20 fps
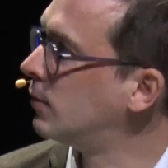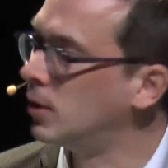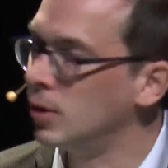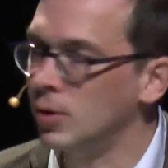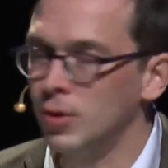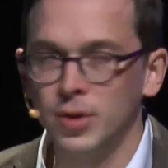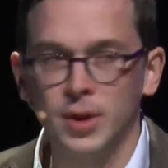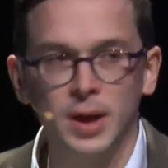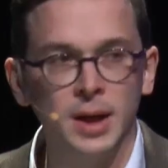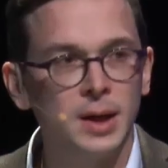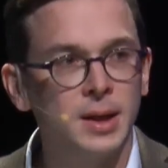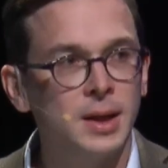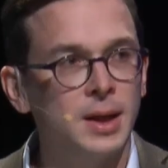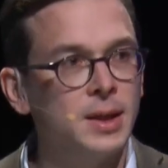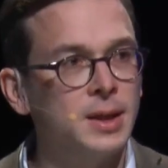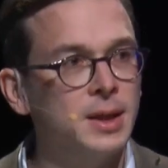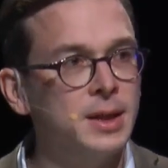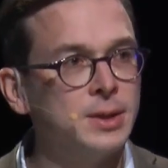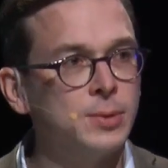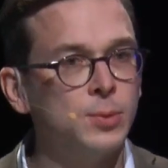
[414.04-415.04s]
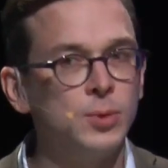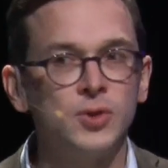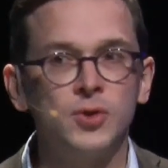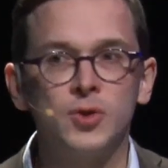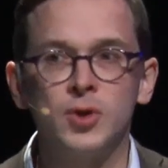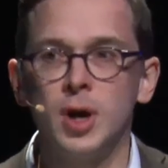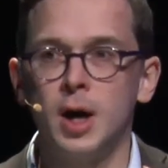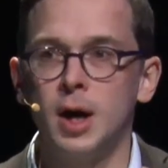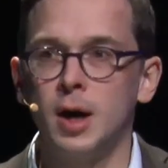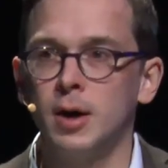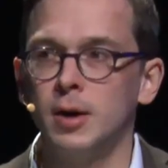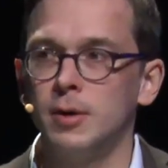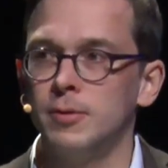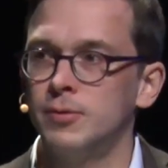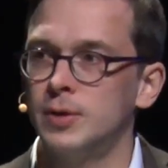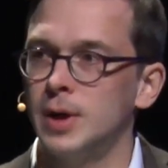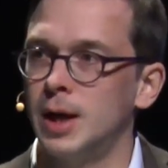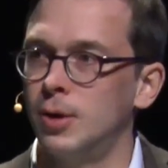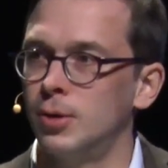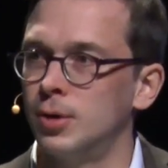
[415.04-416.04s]
you think that this was
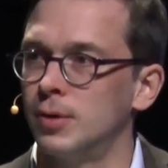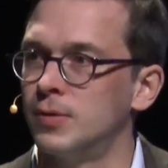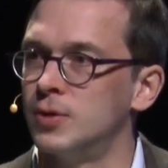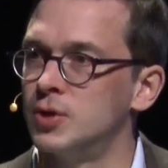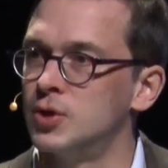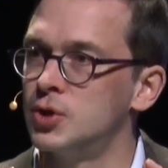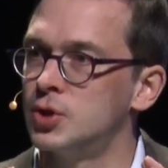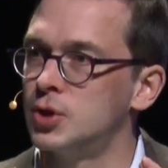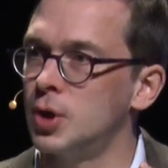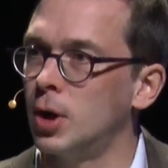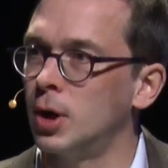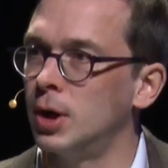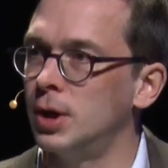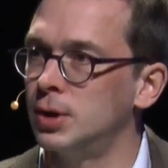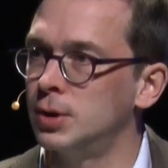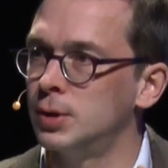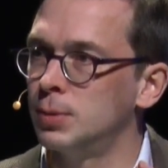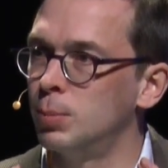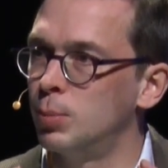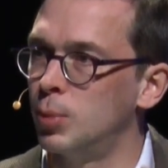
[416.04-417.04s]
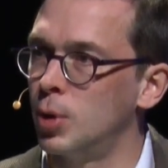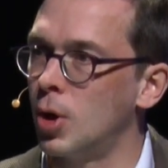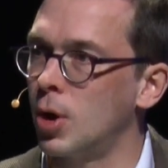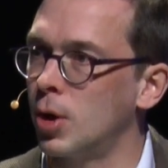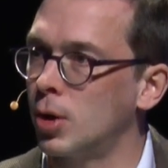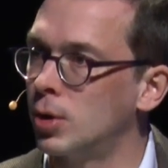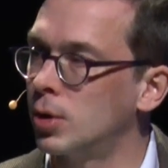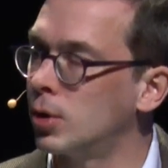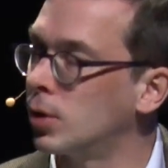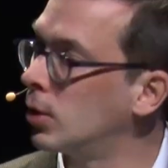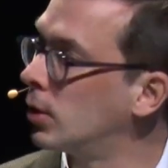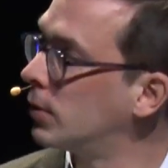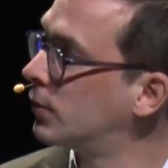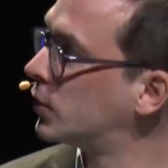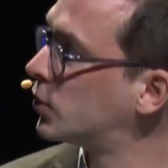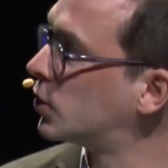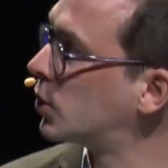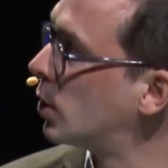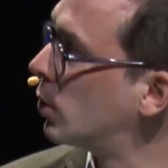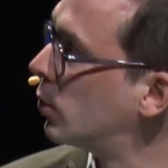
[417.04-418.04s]
carved out of a solid block of
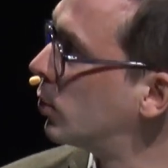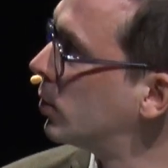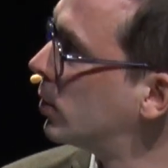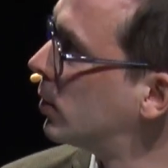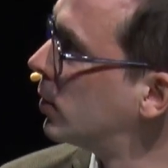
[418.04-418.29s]
stone.